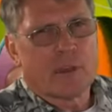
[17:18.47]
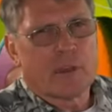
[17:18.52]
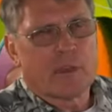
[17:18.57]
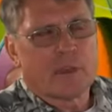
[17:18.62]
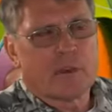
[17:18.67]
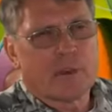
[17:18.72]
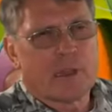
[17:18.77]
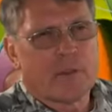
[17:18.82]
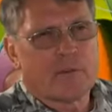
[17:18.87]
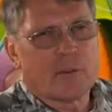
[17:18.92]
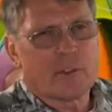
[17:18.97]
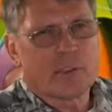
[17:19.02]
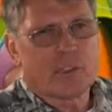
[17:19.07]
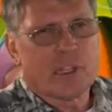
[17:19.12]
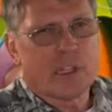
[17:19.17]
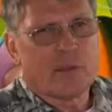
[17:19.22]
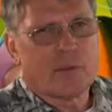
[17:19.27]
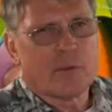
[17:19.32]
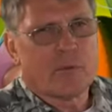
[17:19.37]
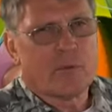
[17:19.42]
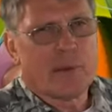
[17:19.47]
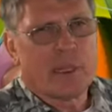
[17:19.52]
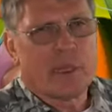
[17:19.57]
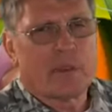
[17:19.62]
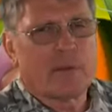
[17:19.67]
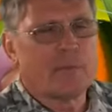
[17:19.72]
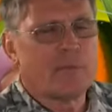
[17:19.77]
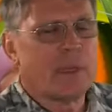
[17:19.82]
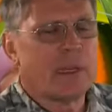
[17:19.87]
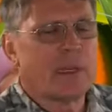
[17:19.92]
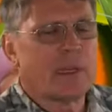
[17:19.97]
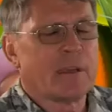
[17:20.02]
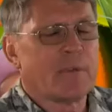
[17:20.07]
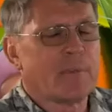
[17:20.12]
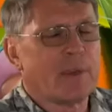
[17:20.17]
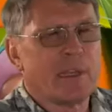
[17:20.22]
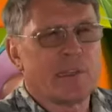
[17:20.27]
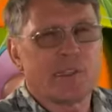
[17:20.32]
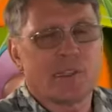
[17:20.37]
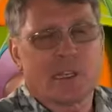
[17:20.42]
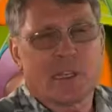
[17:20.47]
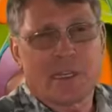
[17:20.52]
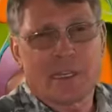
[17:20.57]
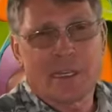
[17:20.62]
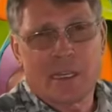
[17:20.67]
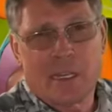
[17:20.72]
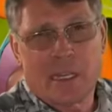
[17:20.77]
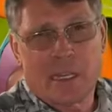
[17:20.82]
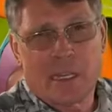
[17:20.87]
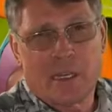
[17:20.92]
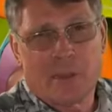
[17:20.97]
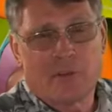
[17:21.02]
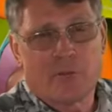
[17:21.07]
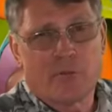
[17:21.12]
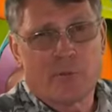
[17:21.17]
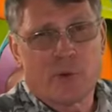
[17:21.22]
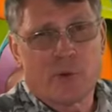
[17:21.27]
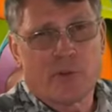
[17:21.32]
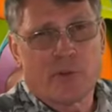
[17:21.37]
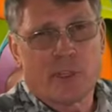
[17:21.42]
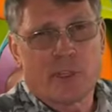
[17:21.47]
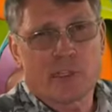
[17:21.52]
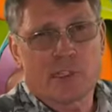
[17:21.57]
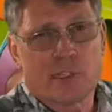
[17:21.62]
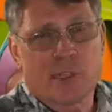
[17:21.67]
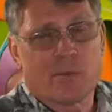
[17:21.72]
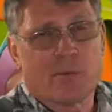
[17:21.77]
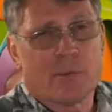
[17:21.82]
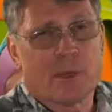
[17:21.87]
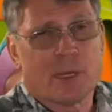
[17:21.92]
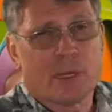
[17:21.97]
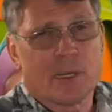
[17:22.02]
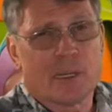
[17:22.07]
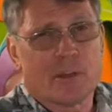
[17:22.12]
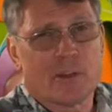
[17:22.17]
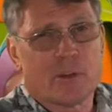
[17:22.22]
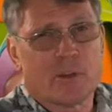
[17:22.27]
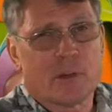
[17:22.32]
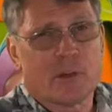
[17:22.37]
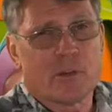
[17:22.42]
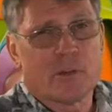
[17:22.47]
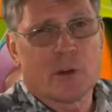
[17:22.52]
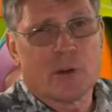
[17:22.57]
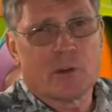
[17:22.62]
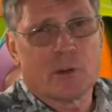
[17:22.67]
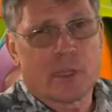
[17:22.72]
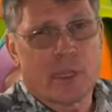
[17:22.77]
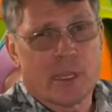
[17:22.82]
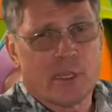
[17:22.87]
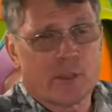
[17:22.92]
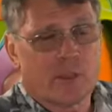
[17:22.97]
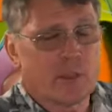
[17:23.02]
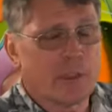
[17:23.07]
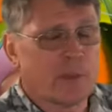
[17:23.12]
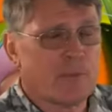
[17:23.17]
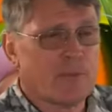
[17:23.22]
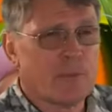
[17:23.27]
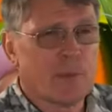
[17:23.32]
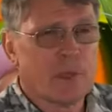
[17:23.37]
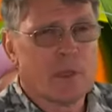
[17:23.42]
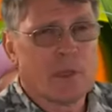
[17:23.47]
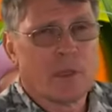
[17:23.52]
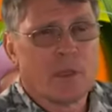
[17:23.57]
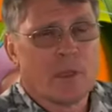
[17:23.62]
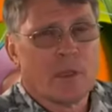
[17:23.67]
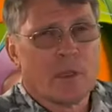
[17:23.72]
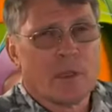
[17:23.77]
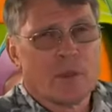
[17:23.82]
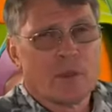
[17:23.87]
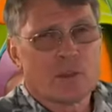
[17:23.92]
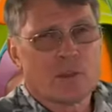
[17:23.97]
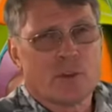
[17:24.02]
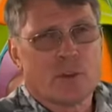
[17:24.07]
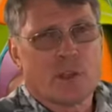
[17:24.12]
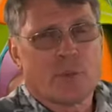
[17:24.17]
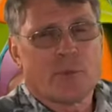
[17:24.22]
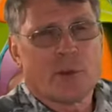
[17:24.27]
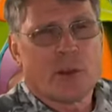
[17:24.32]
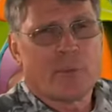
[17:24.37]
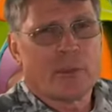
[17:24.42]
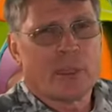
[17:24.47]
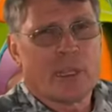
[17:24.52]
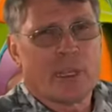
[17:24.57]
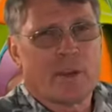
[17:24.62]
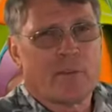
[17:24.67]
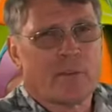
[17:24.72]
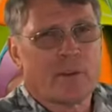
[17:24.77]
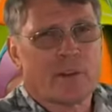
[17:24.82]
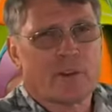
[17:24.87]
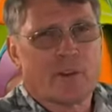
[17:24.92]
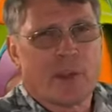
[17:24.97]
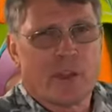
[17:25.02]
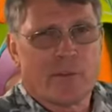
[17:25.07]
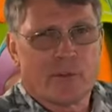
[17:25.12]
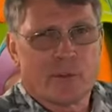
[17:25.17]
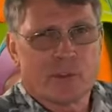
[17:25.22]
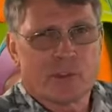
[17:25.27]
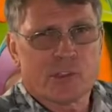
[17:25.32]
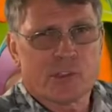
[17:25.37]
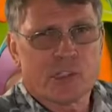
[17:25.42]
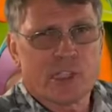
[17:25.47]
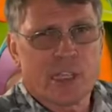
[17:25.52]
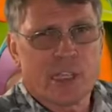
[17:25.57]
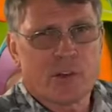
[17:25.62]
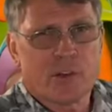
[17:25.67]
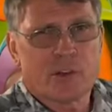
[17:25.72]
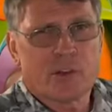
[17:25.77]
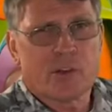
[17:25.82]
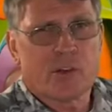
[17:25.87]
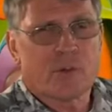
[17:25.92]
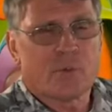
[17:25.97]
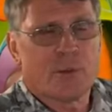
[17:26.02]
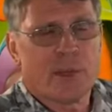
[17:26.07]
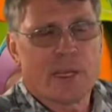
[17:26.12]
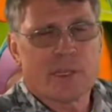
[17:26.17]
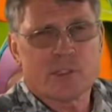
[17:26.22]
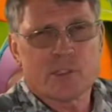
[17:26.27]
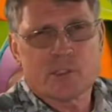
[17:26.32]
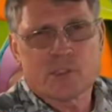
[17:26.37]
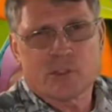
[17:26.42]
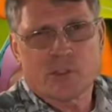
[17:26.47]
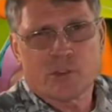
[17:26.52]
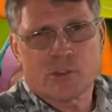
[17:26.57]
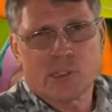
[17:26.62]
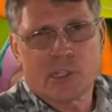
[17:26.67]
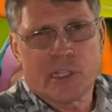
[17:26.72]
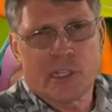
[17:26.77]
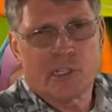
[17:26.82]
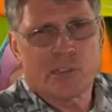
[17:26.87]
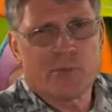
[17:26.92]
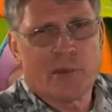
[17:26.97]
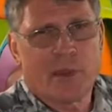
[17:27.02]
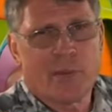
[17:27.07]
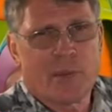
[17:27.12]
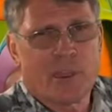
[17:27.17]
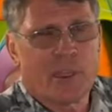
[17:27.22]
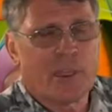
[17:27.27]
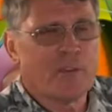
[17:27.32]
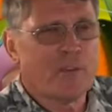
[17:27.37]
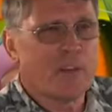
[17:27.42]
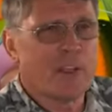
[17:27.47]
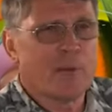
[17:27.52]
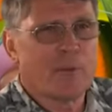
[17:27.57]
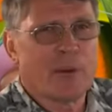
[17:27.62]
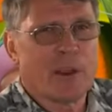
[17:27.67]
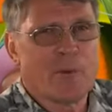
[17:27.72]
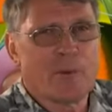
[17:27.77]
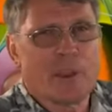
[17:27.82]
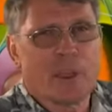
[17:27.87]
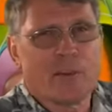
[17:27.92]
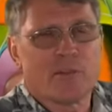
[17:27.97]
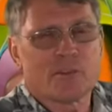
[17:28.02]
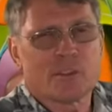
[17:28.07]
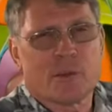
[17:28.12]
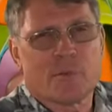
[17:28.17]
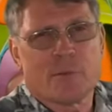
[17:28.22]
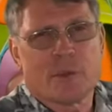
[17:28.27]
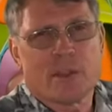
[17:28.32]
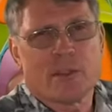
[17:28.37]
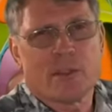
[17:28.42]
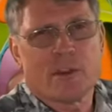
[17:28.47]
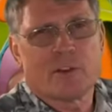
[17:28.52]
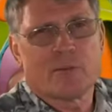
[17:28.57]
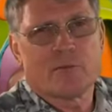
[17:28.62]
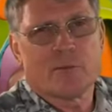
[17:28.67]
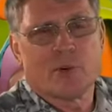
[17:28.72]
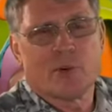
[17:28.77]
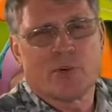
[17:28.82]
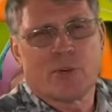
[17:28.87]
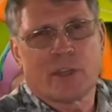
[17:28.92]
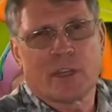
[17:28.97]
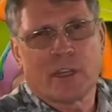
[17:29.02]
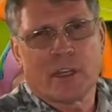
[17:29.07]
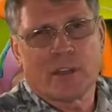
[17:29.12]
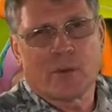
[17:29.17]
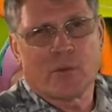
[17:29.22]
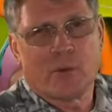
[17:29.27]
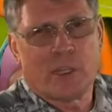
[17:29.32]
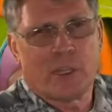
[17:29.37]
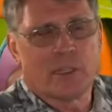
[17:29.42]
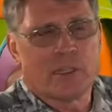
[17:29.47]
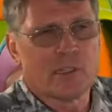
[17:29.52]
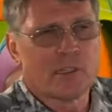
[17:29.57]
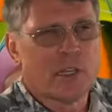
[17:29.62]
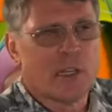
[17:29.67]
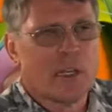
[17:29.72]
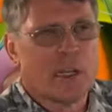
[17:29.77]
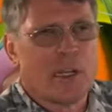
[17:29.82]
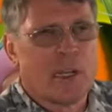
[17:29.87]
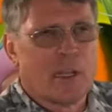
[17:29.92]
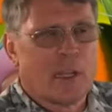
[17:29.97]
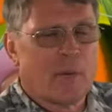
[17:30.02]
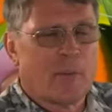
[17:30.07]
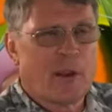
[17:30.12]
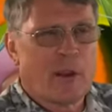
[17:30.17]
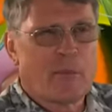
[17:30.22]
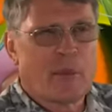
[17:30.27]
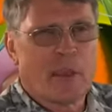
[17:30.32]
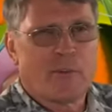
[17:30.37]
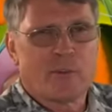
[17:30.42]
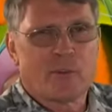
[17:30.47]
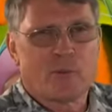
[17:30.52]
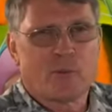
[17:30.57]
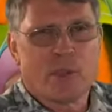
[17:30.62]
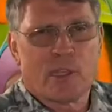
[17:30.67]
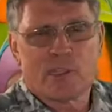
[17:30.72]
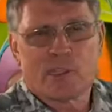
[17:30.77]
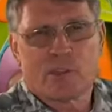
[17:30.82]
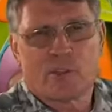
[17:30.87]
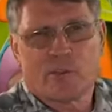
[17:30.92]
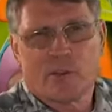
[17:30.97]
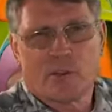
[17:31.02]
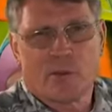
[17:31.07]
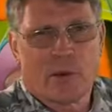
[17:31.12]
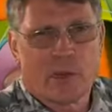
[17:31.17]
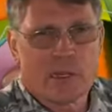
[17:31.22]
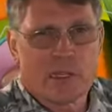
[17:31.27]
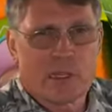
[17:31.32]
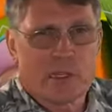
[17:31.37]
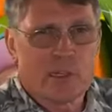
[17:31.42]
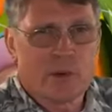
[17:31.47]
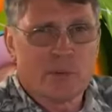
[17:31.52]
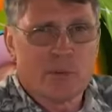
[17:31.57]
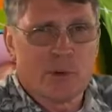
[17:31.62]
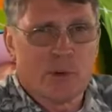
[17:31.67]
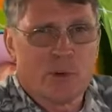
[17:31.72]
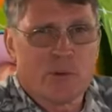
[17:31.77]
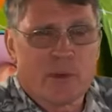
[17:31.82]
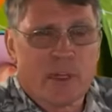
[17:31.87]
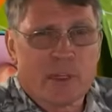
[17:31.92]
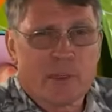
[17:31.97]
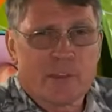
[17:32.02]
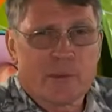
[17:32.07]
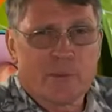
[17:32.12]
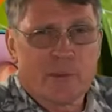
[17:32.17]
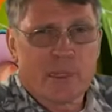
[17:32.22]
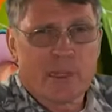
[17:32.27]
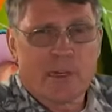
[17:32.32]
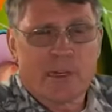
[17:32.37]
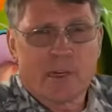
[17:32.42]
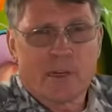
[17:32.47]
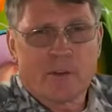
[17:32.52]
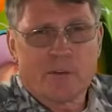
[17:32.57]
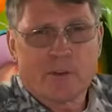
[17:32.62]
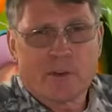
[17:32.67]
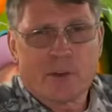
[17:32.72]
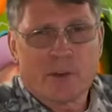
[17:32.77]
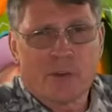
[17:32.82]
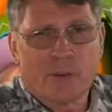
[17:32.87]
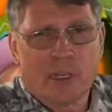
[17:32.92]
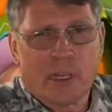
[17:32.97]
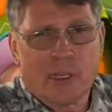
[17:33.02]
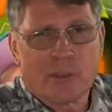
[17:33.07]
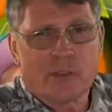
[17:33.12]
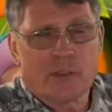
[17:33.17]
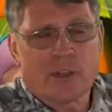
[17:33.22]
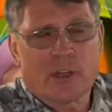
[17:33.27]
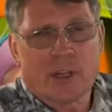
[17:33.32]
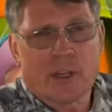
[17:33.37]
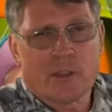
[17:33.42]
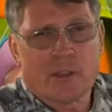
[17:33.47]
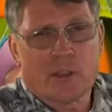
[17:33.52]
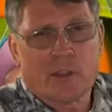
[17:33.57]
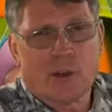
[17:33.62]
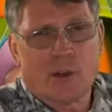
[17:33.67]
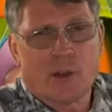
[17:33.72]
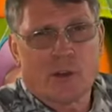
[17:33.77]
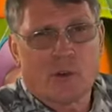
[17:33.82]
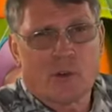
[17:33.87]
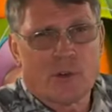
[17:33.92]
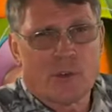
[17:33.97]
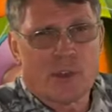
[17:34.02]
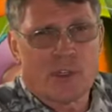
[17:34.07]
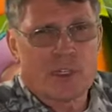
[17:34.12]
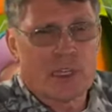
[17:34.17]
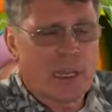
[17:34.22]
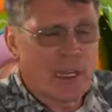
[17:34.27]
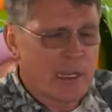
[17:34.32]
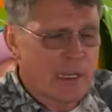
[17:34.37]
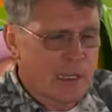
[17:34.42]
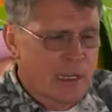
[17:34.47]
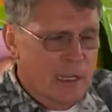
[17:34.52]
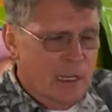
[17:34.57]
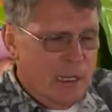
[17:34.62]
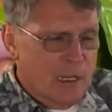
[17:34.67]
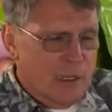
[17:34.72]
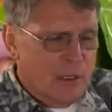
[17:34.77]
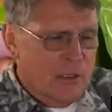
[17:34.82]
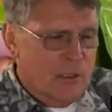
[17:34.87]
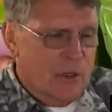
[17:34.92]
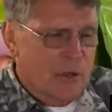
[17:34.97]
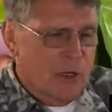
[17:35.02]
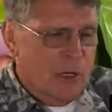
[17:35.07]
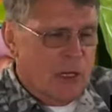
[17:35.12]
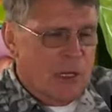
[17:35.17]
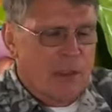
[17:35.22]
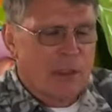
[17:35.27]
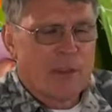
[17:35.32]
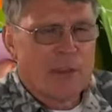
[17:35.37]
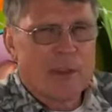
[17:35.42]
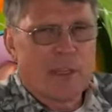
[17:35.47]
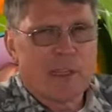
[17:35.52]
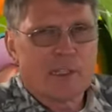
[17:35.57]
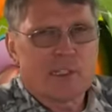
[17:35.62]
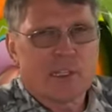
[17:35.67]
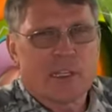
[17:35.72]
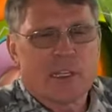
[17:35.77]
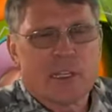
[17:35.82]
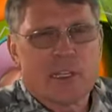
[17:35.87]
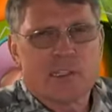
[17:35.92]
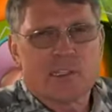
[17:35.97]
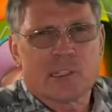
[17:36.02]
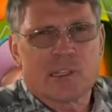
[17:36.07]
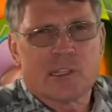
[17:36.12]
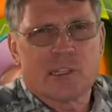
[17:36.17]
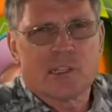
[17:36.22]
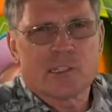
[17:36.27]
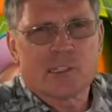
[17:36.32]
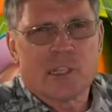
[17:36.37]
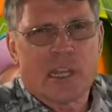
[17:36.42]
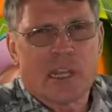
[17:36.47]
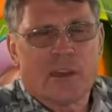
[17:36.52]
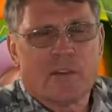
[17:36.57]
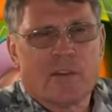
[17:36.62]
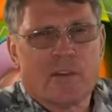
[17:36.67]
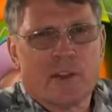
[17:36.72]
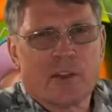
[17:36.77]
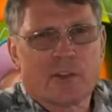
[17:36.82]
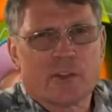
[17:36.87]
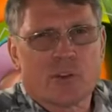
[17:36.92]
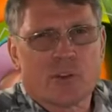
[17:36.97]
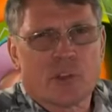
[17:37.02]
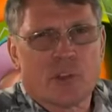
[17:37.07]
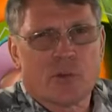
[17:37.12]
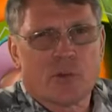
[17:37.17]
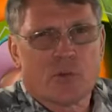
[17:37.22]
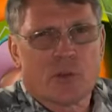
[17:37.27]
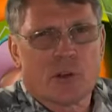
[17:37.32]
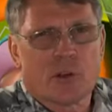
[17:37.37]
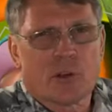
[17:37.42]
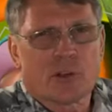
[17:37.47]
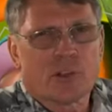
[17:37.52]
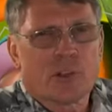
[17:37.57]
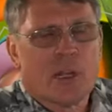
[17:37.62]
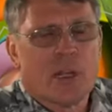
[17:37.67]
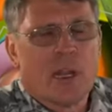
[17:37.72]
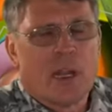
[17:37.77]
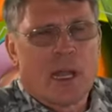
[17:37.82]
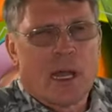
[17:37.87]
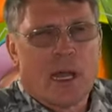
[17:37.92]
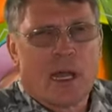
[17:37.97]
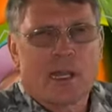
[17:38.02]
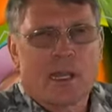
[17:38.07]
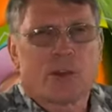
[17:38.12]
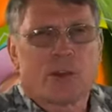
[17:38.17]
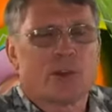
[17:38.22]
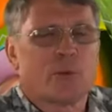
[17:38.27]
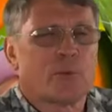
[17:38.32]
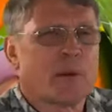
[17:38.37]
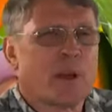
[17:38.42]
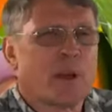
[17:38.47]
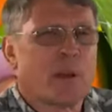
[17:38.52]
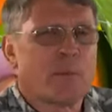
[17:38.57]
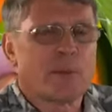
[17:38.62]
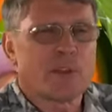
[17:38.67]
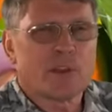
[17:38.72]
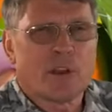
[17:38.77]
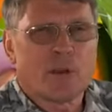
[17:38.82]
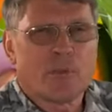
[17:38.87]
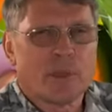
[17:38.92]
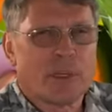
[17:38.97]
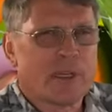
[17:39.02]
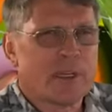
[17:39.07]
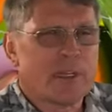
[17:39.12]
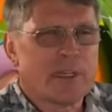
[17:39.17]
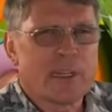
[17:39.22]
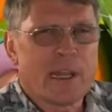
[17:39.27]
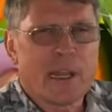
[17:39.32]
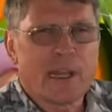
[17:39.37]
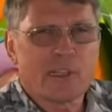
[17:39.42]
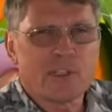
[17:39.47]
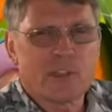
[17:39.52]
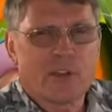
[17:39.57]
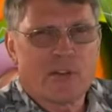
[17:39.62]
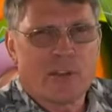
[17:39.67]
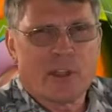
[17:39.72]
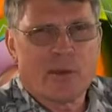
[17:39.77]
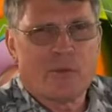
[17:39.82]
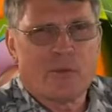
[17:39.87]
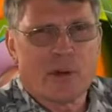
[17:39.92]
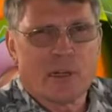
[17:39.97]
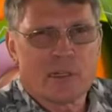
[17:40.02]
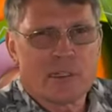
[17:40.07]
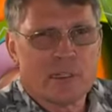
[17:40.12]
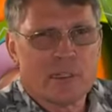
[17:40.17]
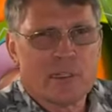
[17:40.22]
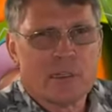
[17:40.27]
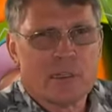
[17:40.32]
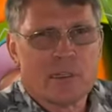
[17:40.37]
have the same. They're meeting a basic need of moving somebody to a new location. So they probably have a driver's seat or passenger seats, maybe even. They probably have some method of moving, like wheels. They probably have a reason for wanting to move, like to be in a different location, like the car or the tank. So it's a design feature that works. Honda could probably start building tanks if they wanted.